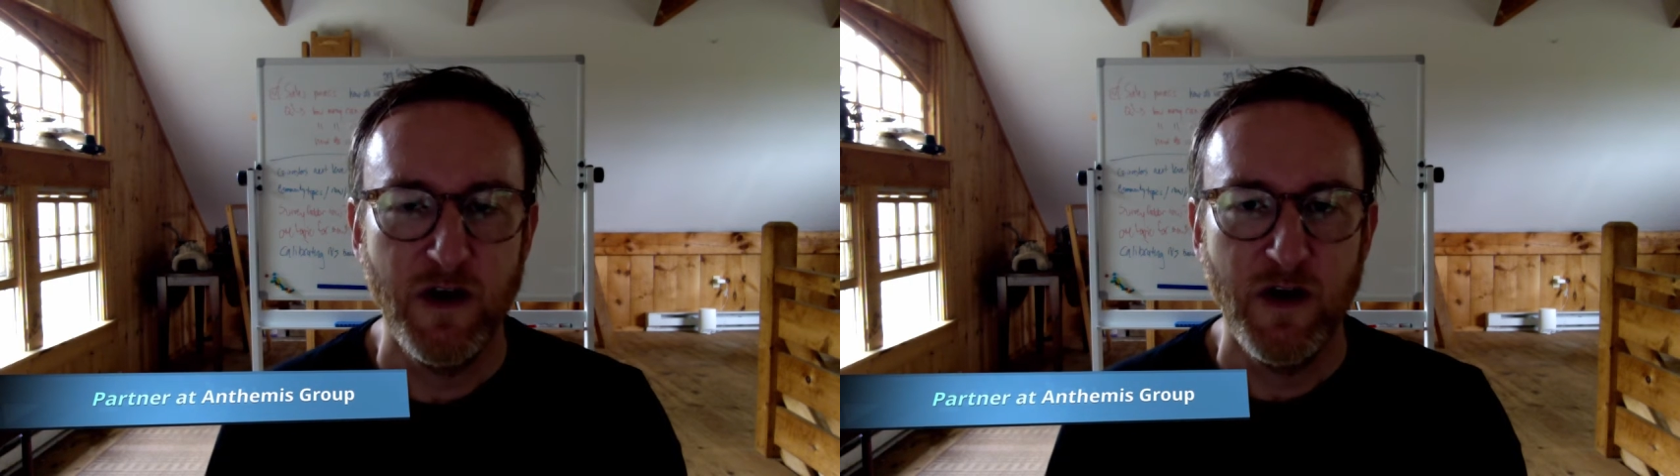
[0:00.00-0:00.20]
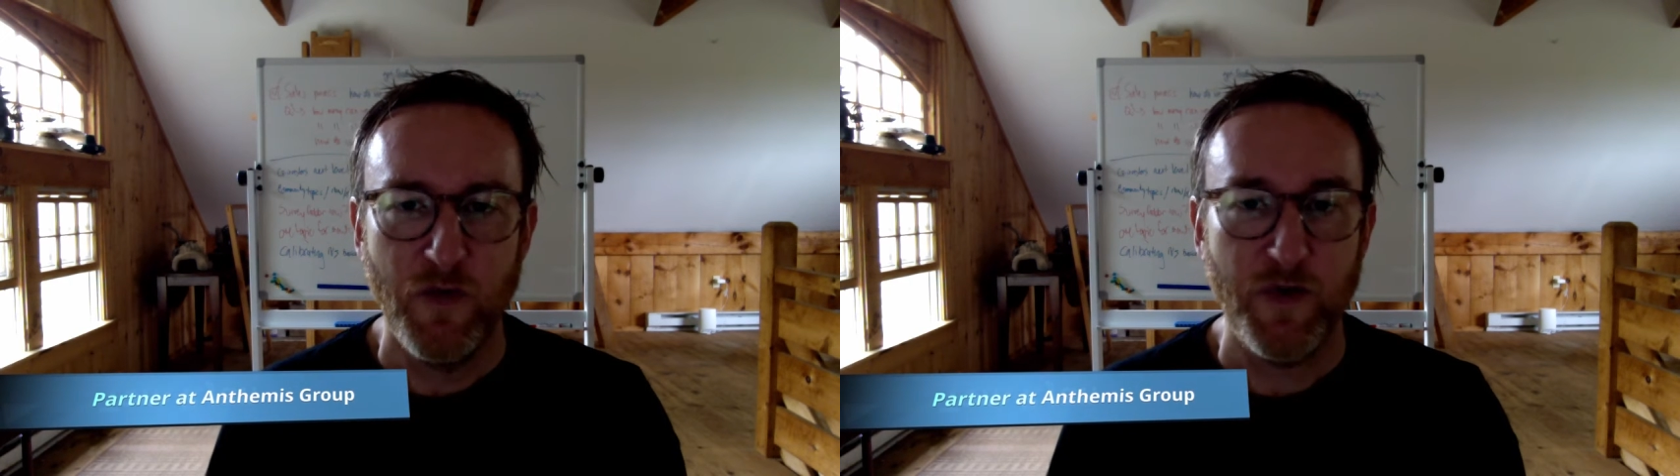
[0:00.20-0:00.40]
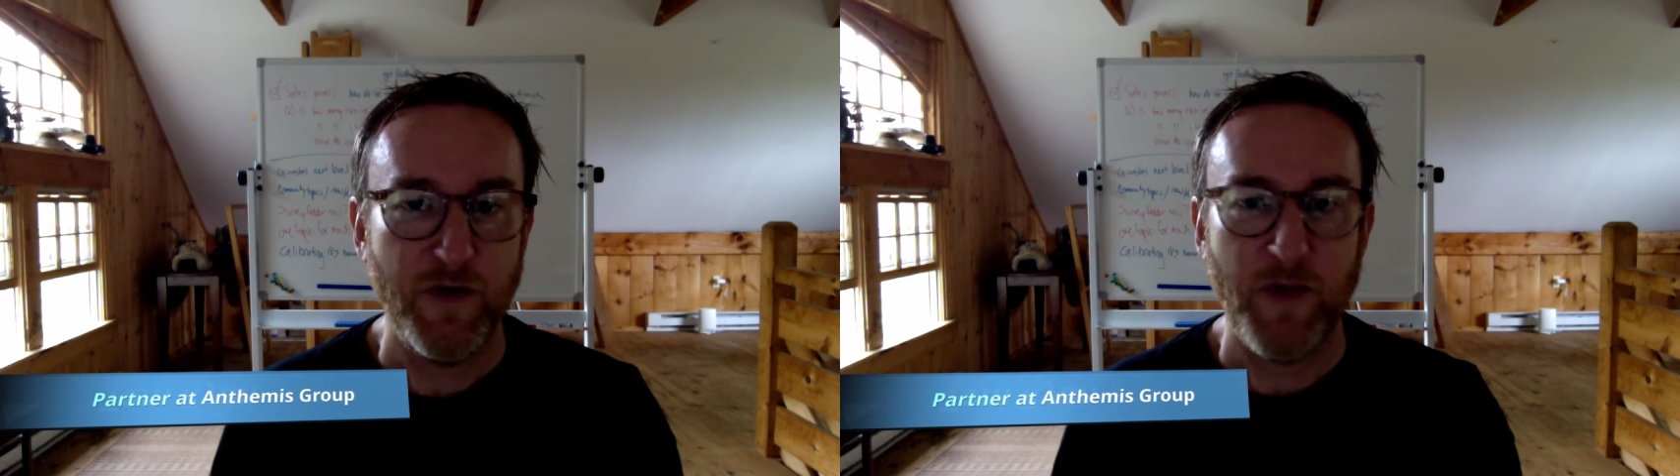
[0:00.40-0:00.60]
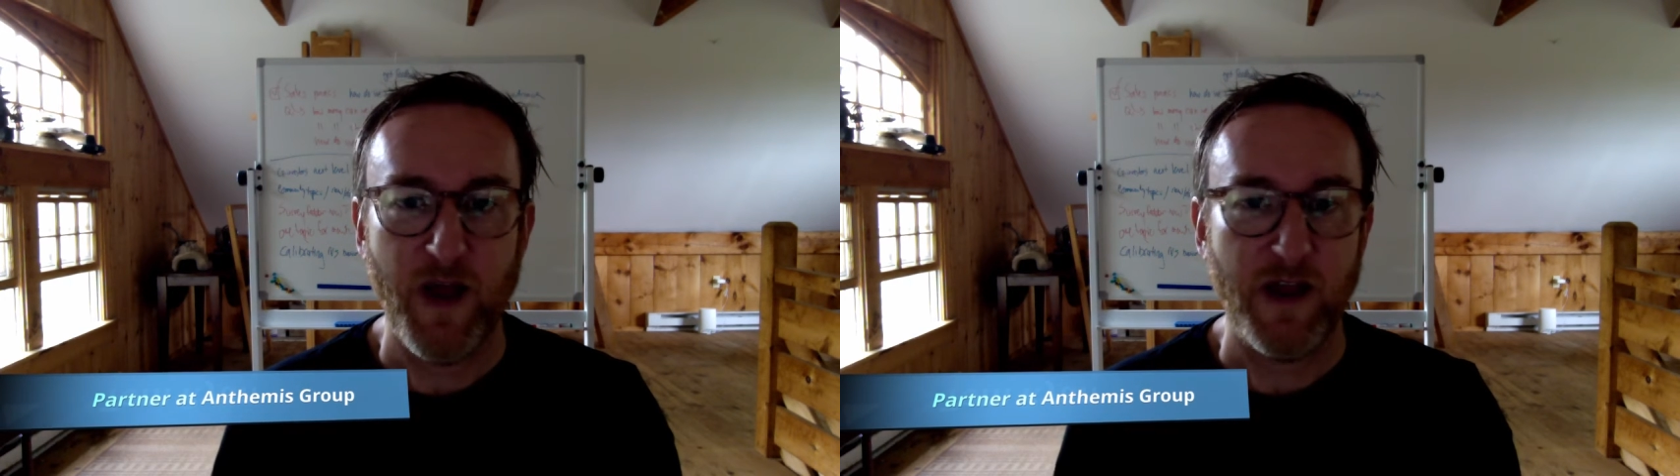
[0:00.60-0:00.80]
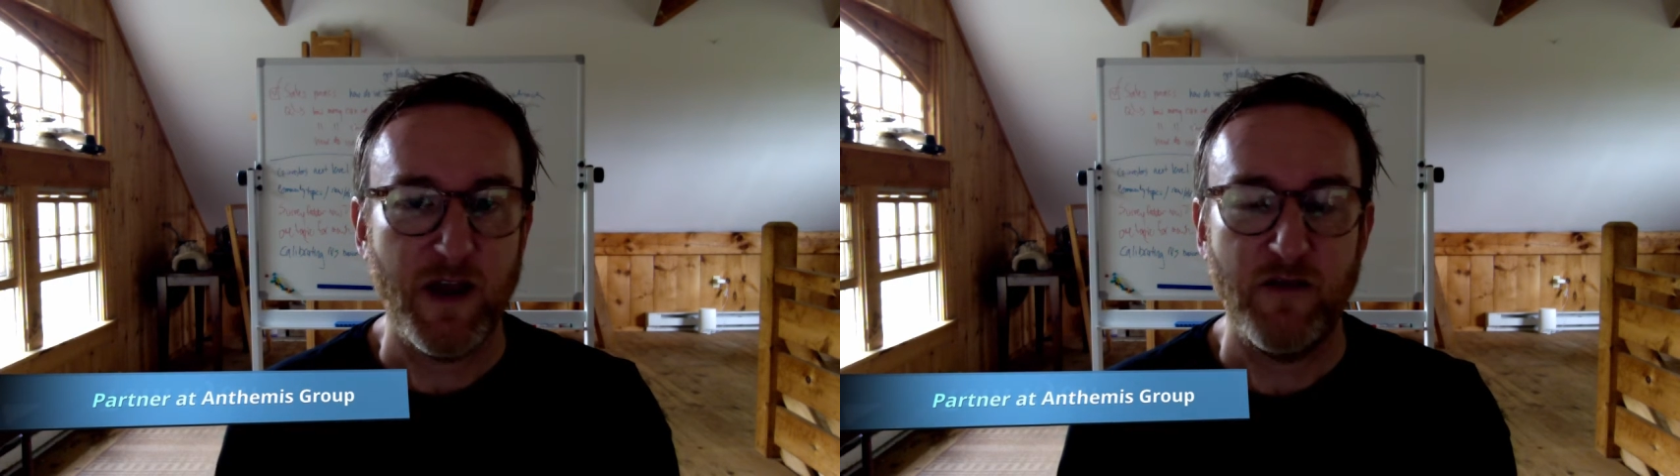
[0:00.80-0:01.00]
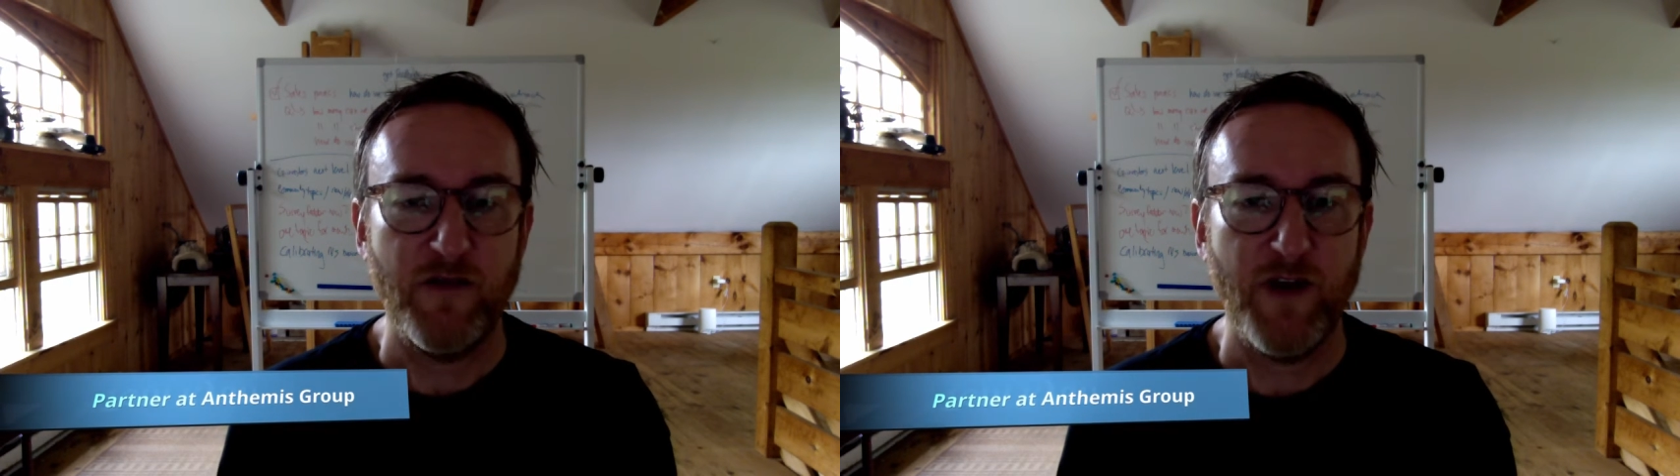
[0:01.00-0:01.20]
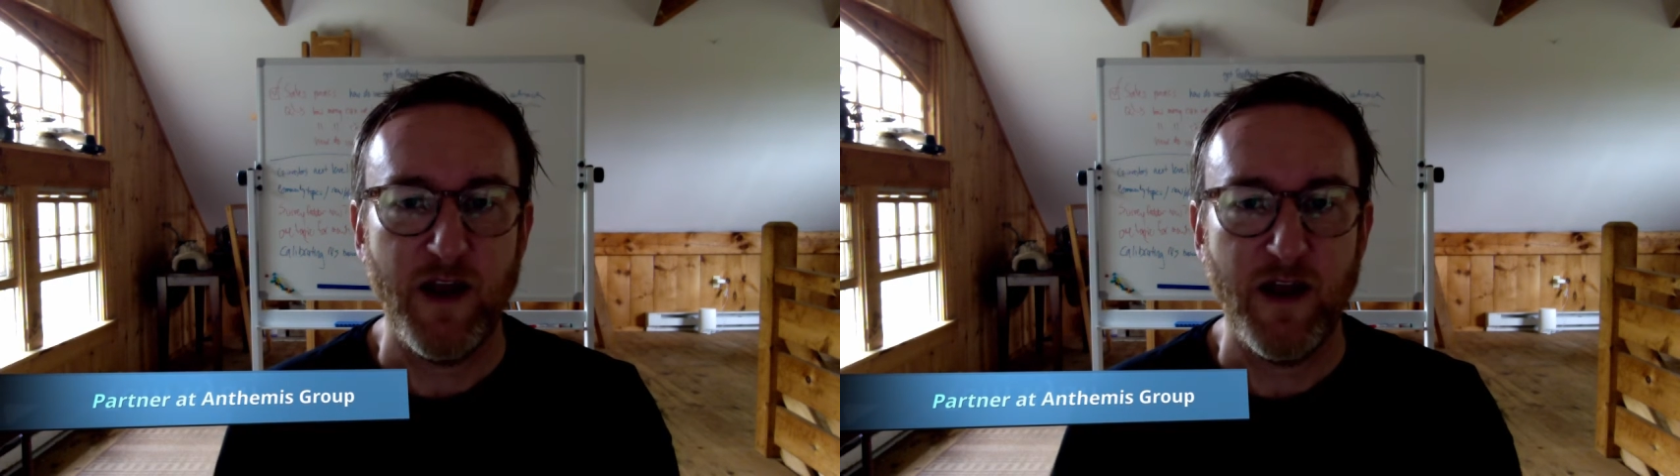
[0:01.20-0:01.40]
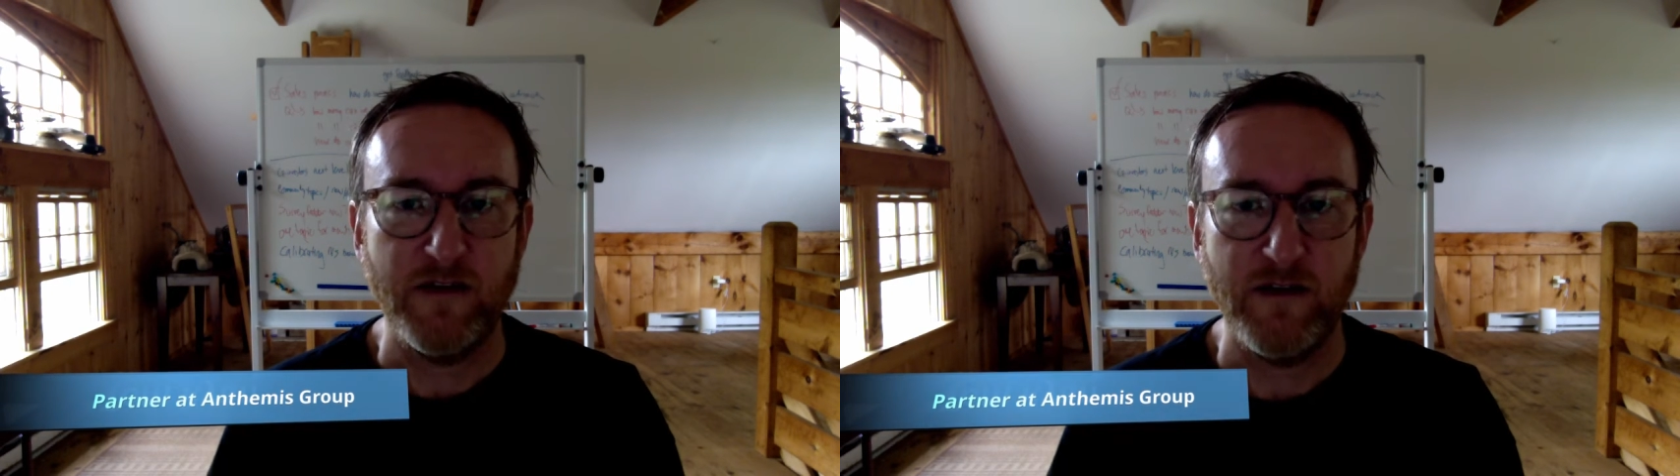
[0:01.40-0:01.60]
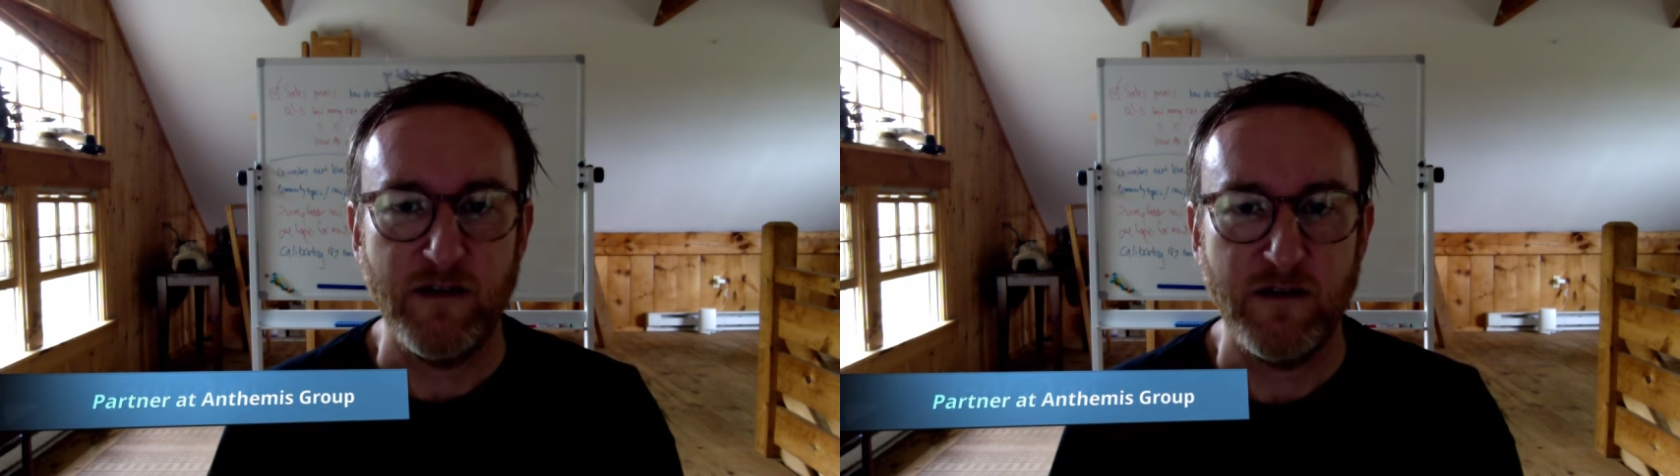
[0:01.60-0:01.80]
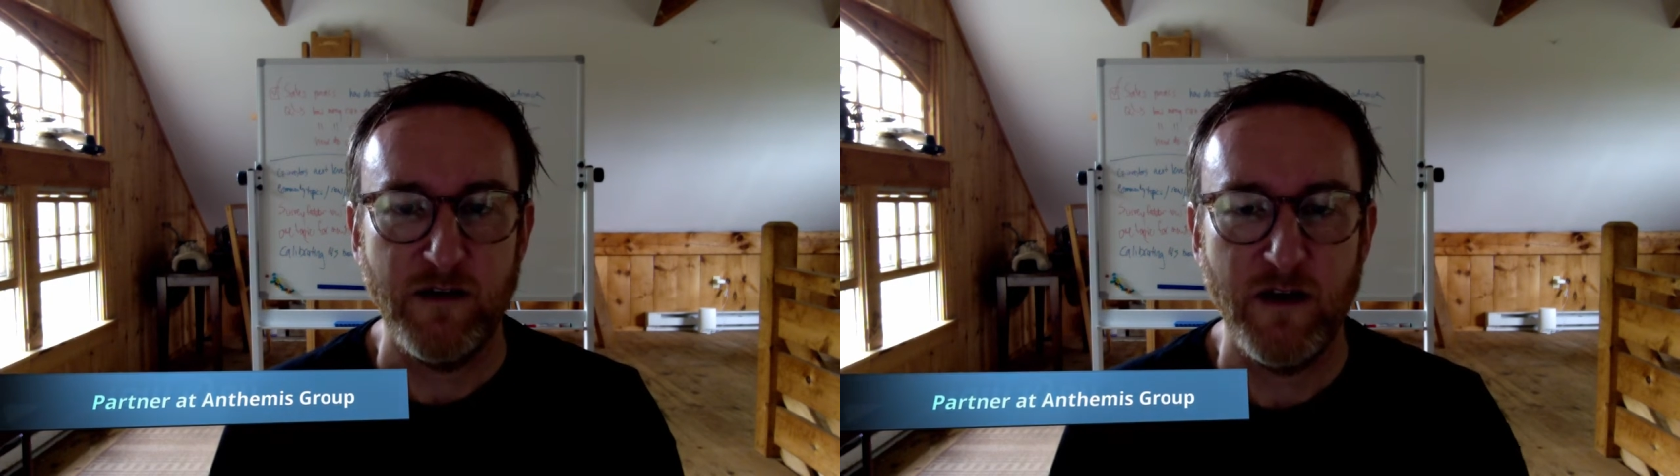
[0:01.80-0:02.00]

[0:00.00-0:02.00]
with your banking and finances